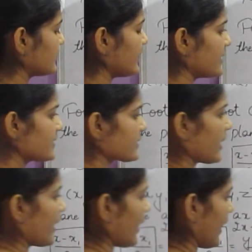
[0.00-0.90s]
this
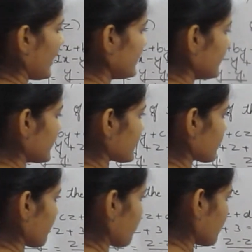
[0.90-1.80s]
and this.
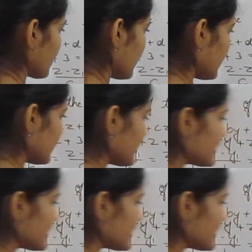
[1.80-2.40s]
This